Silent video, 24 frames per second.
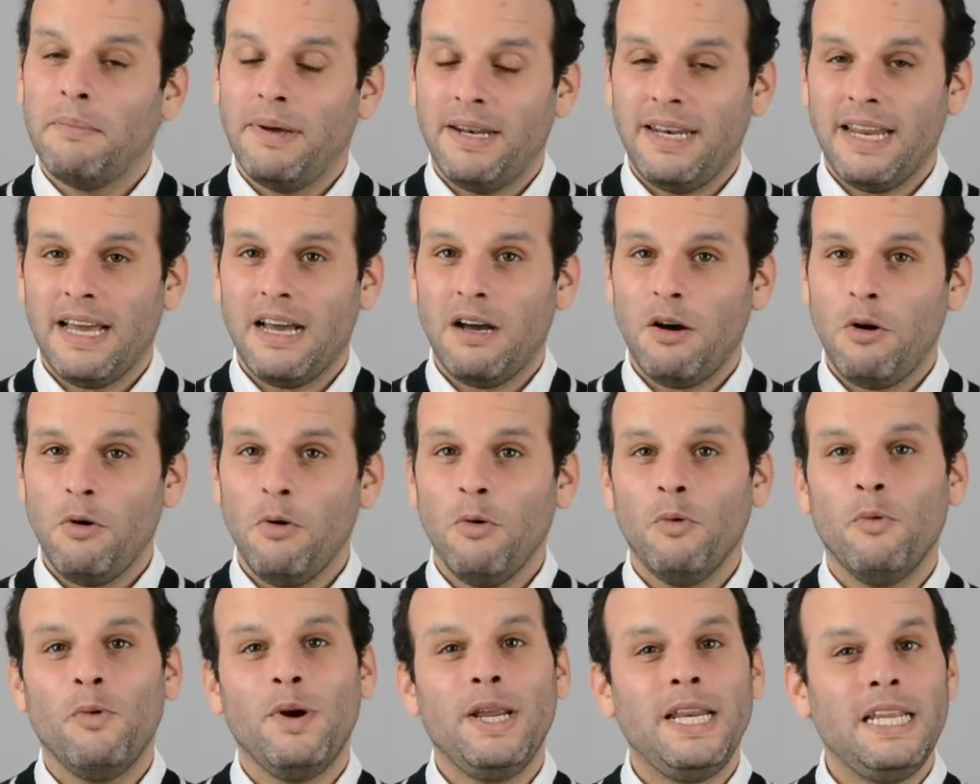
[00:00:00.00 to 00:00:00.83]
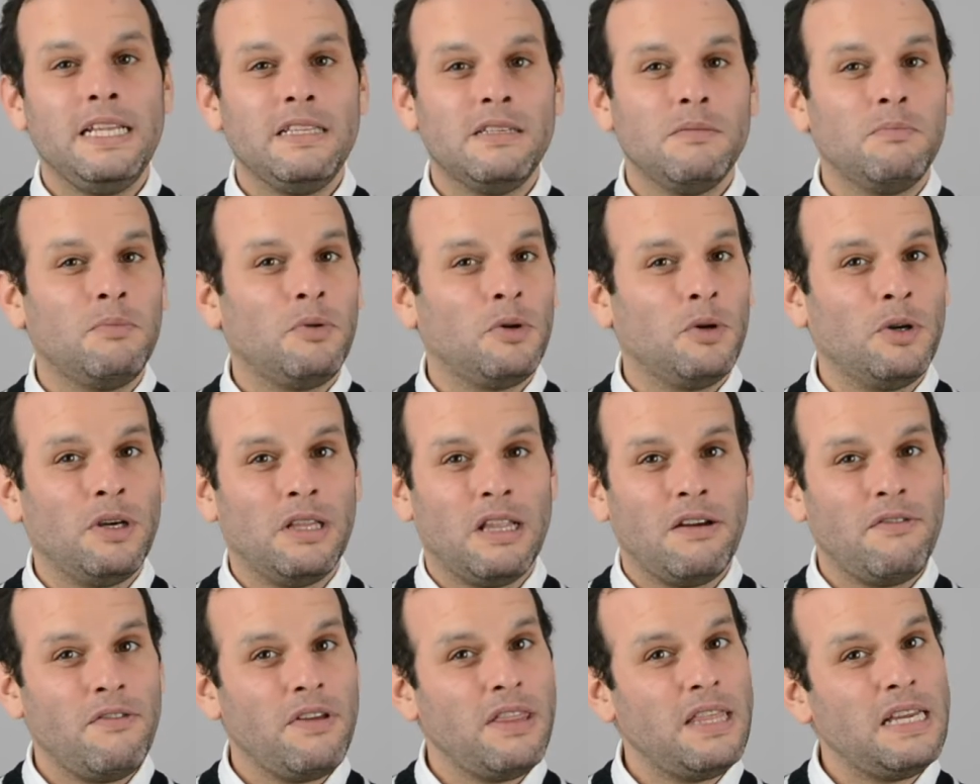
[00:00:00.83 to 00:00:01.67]
But now we need to
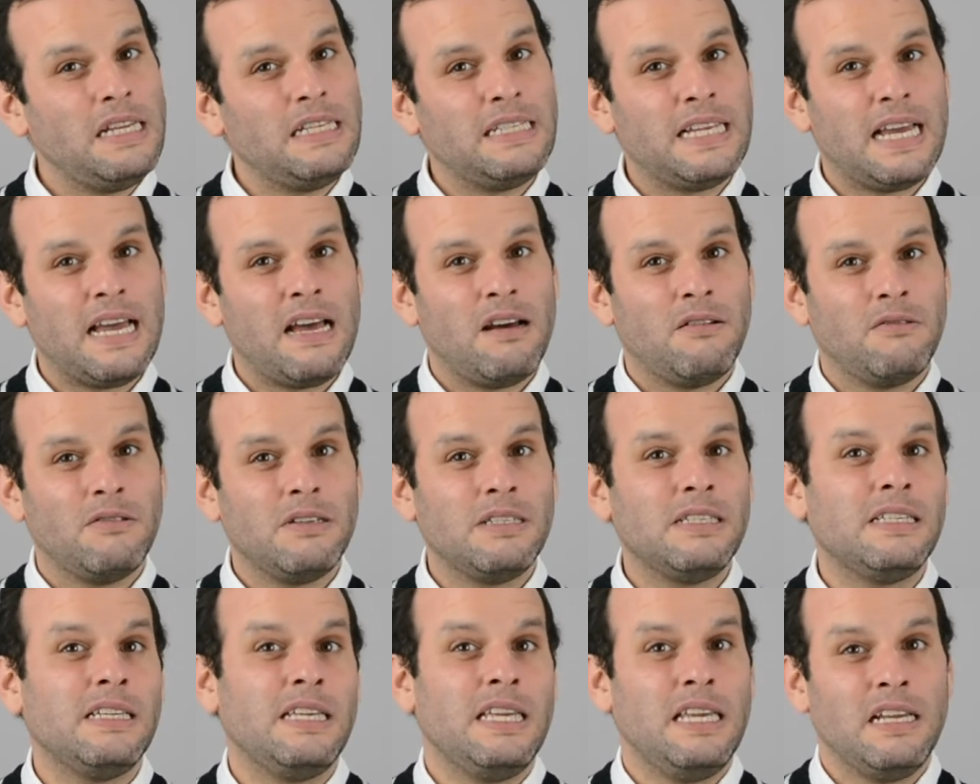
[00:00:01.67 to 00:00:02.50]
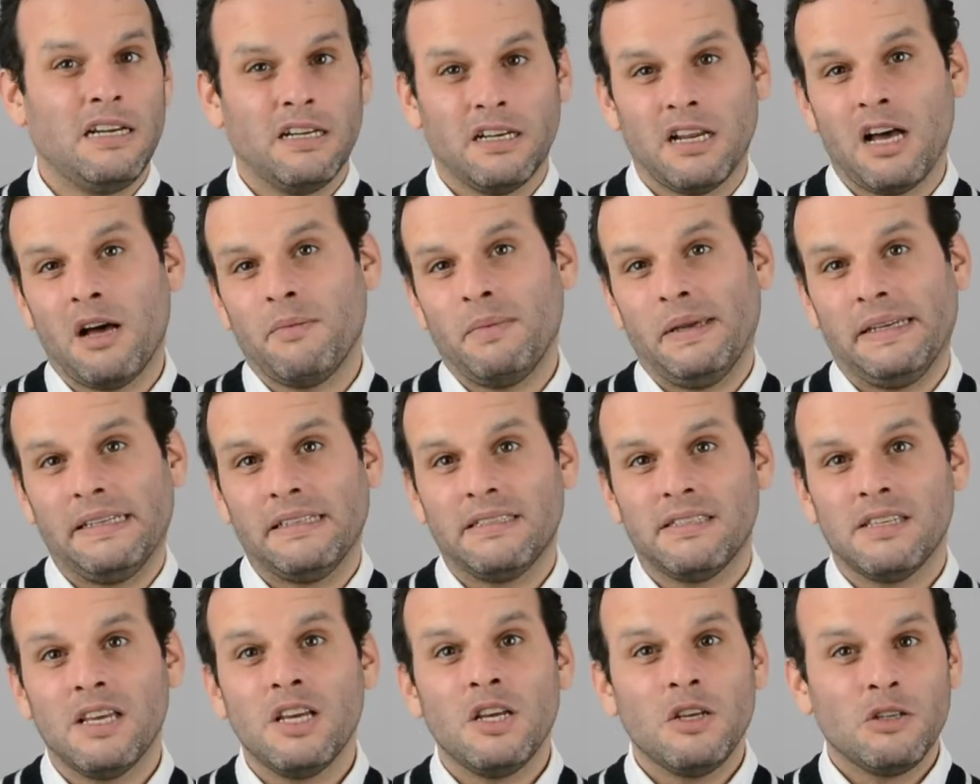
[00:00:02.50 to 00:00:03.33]
boil everything down to
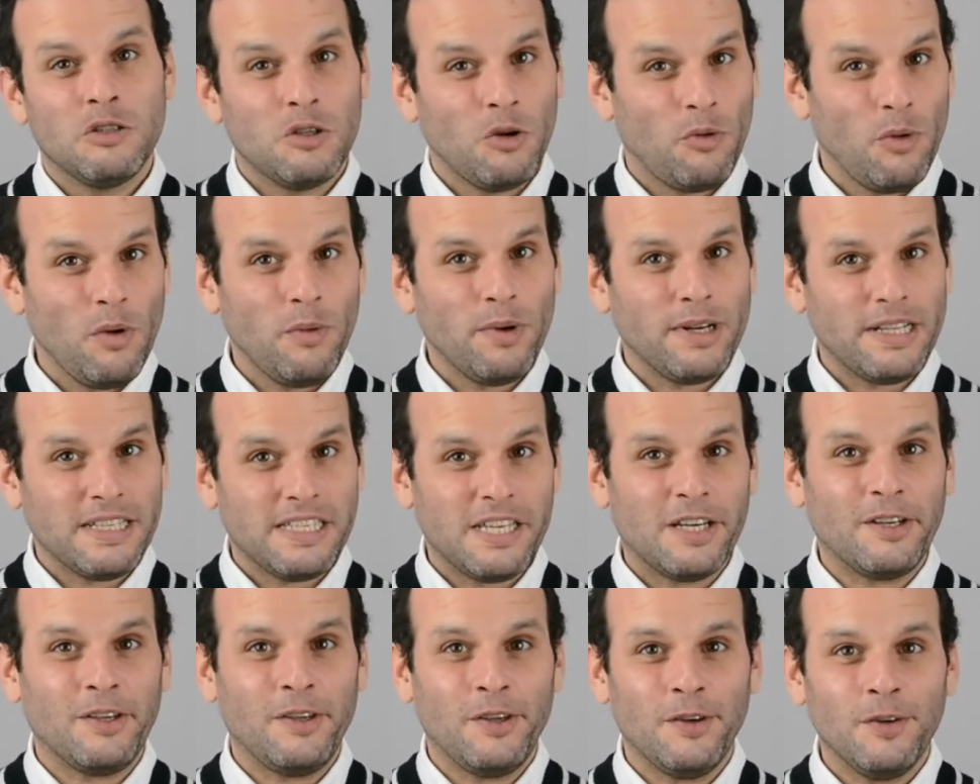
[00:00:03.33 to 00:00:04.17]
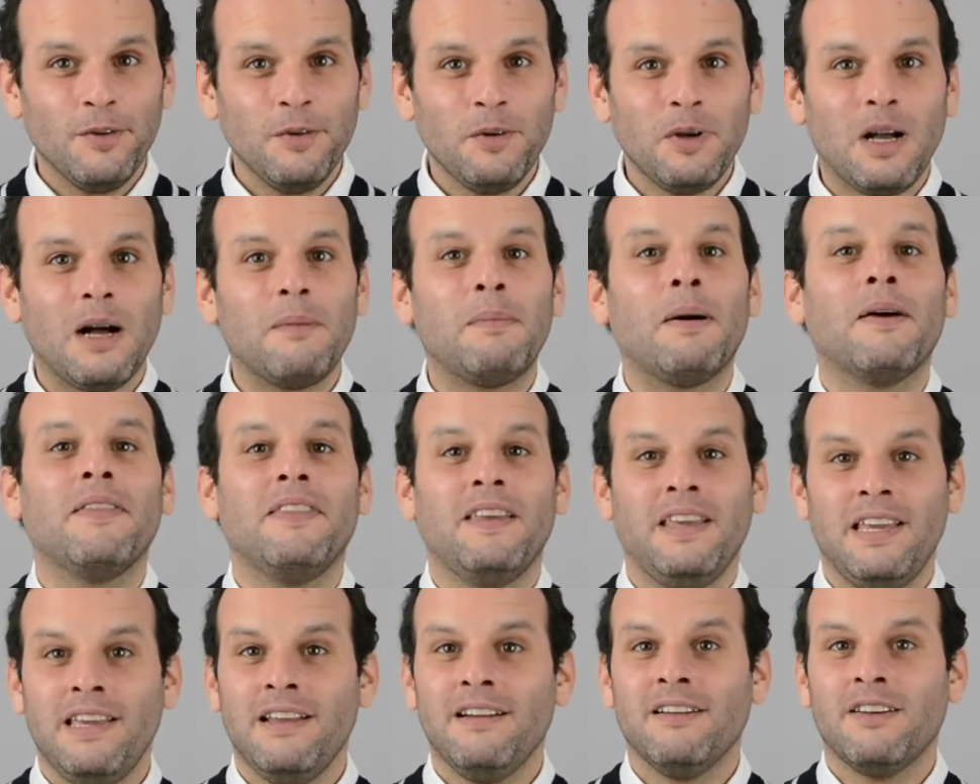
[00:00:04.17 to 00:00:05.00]
economics. So we want to tell you
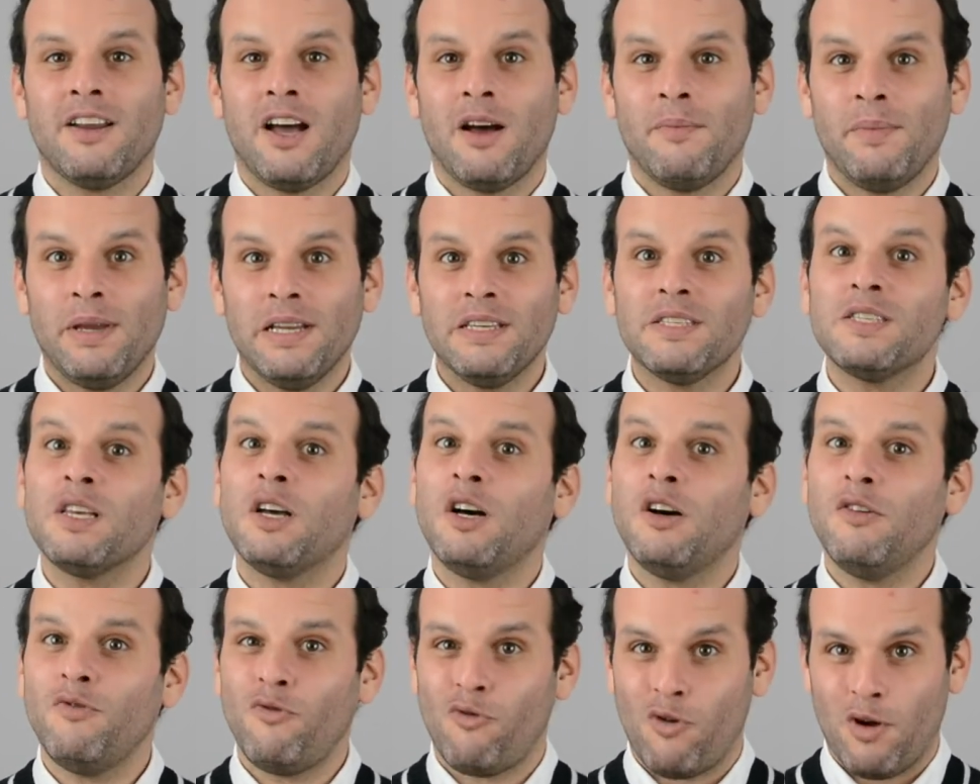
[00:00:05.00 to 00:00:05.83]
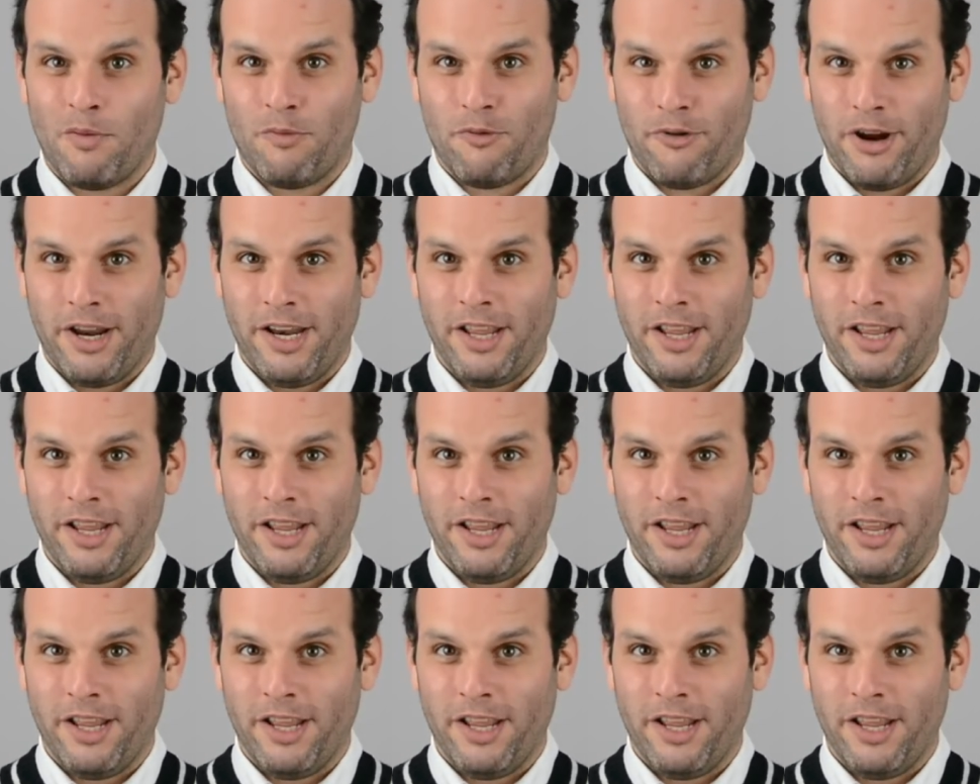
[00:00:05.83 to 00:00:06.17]
about the economics of web